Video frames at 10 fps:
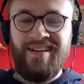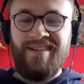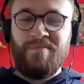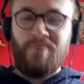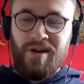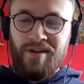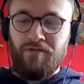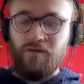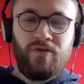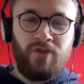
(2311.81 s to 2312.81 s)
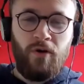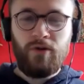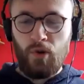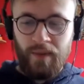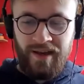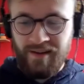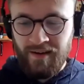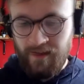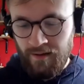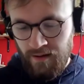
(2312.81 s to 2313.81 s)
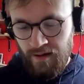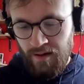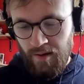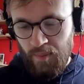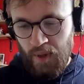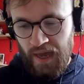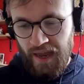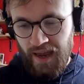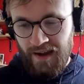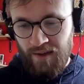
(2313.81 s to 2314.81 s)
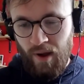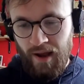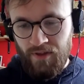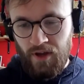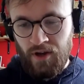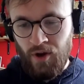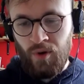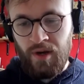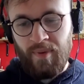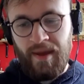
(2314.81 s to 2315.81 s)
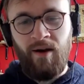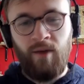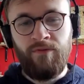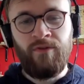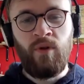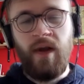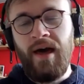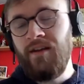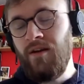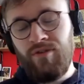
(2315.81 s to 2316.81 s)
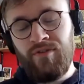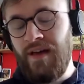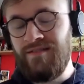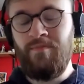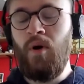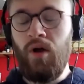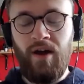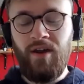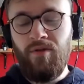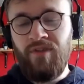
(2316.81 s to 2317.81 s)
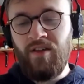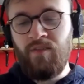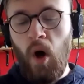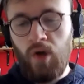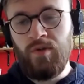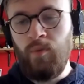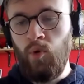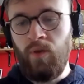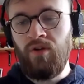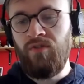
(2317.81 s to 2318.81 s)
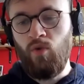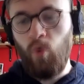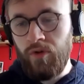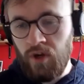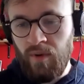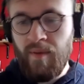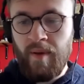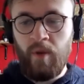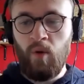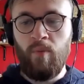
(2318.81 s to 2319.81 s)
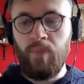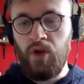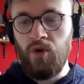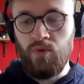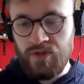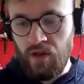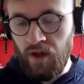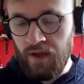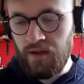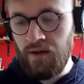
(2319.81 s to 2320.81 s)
bring through social media, but in a way that can only be helpful. And I don't think that's possible because there's always going to be people who abuse like